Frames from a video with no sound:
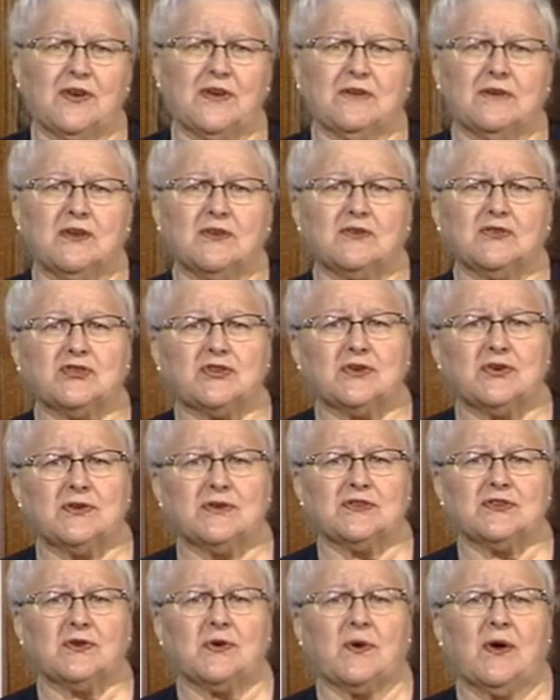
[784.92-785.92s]
your
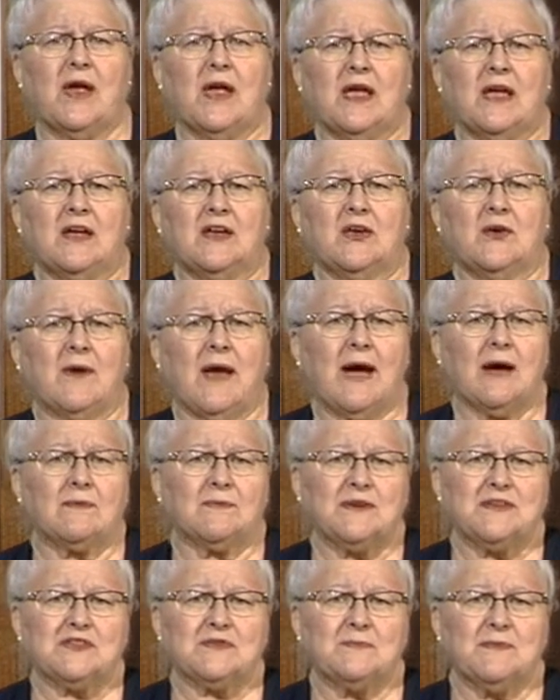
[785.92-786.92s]
church or your
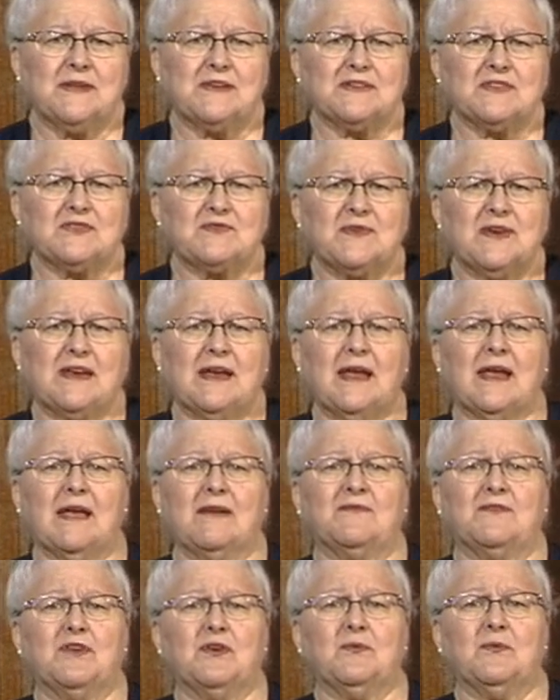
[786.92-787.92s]
outreach ministry,
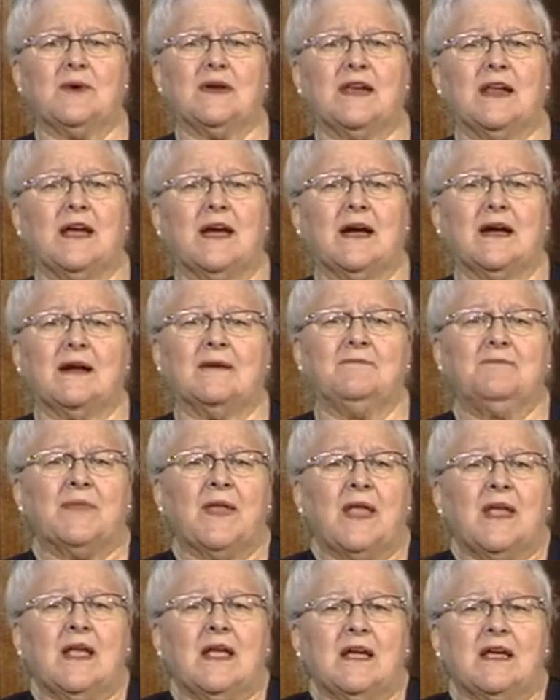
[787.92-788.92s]
if you would um,
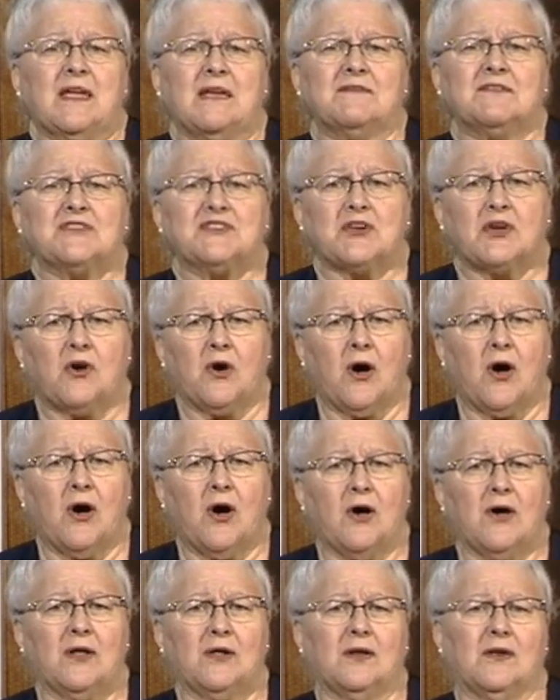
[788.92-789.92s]
give us a
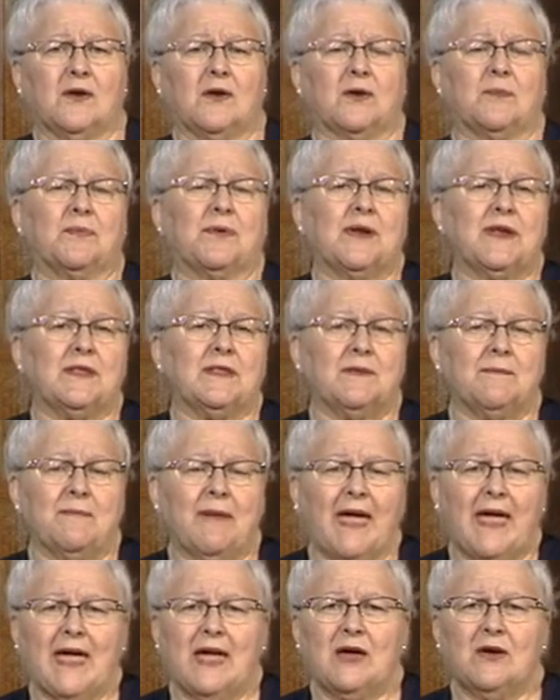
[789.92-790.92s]
call or put it in the
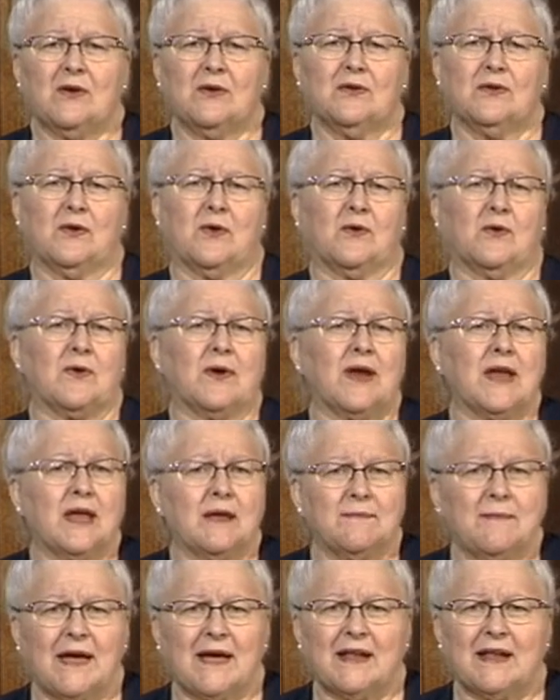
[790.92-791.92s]
mail or
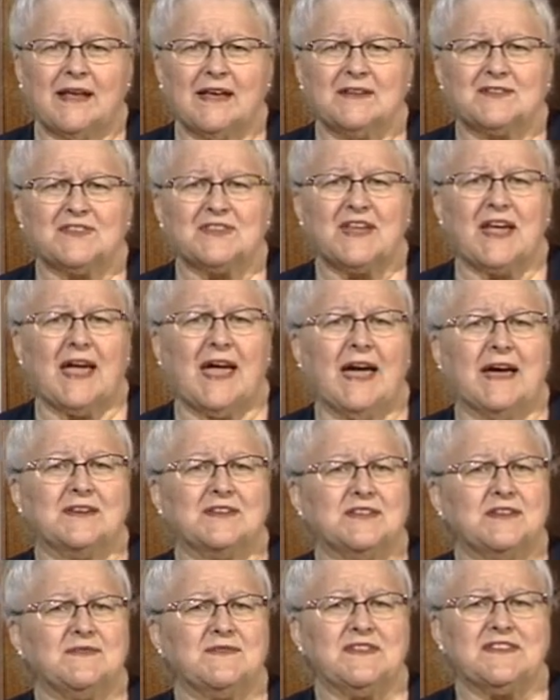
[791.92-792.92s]
email us at
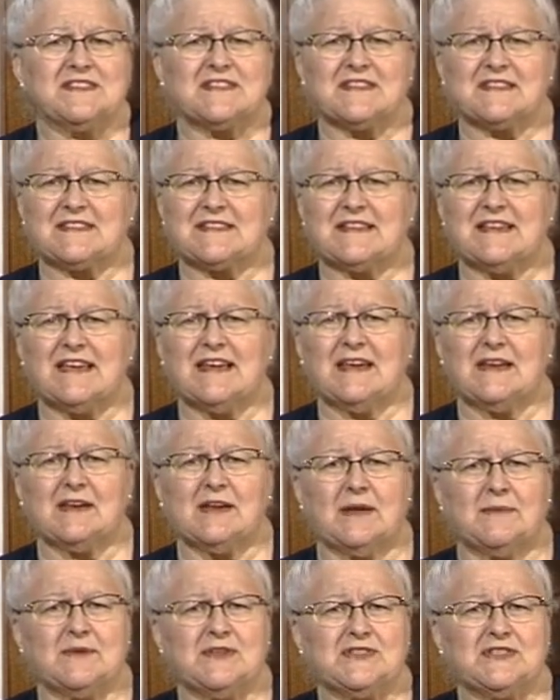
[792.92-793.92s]
tv16 at
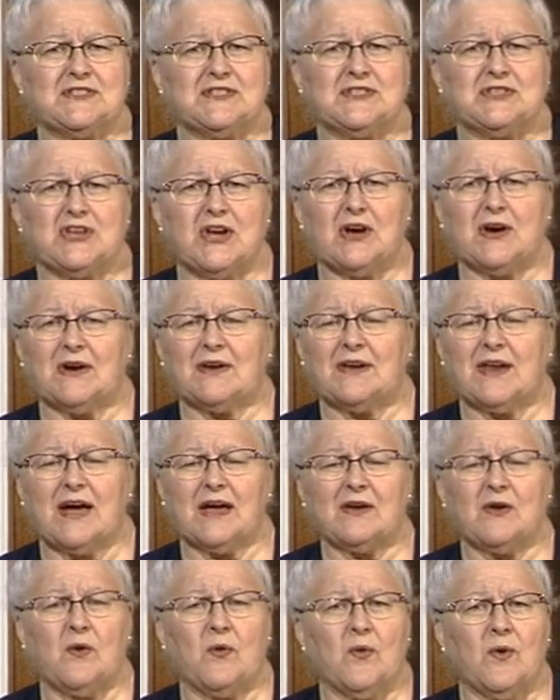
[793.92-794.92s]

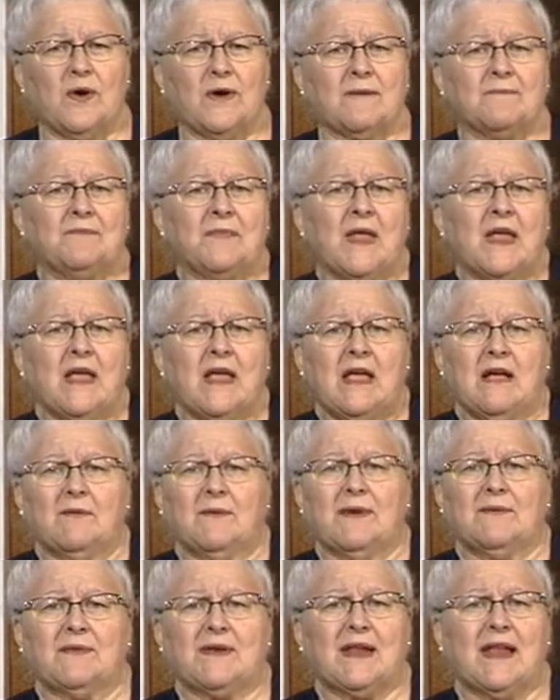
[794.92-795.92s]
WTJR.org.
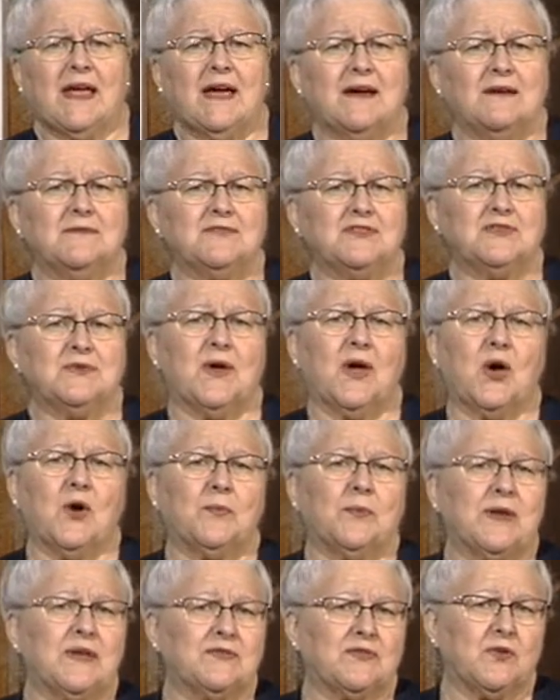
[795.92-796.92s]
We would love to
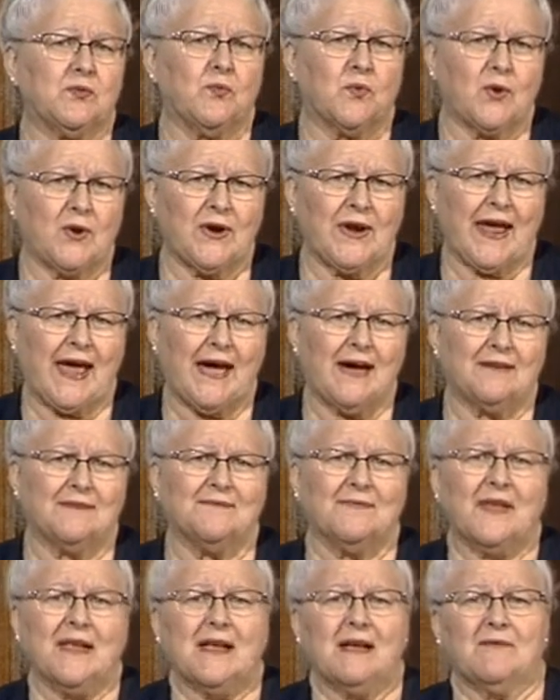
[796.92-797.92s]
help get the word
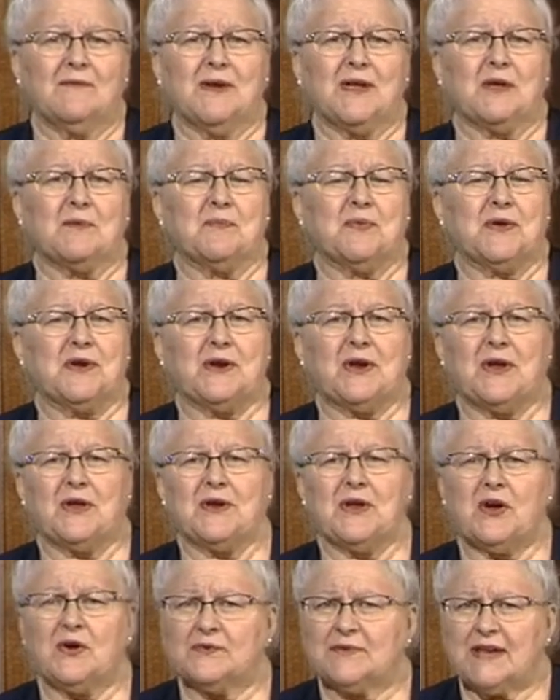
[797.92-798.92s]
out. We can put it on
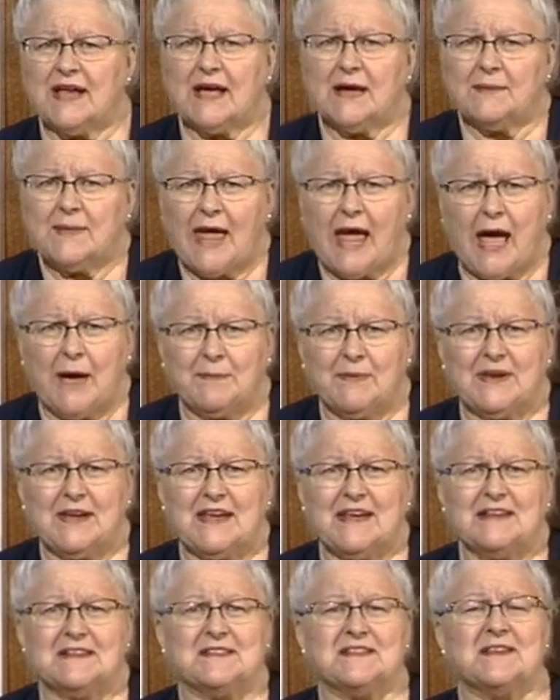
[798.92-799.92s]
hometown
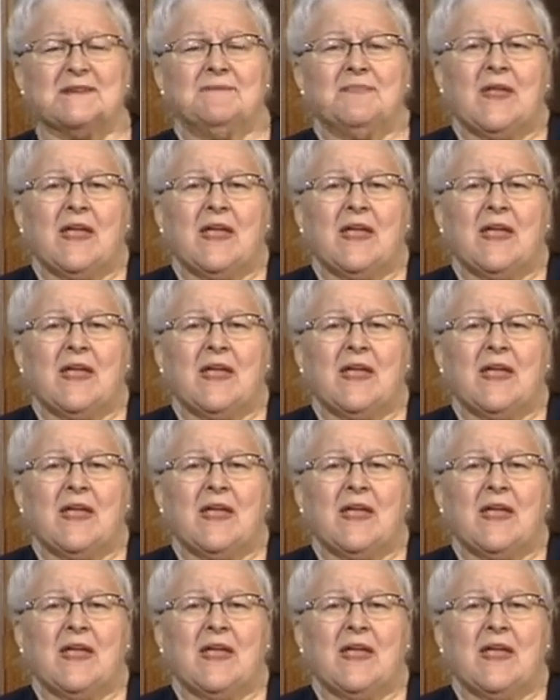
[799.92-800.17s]
happenings.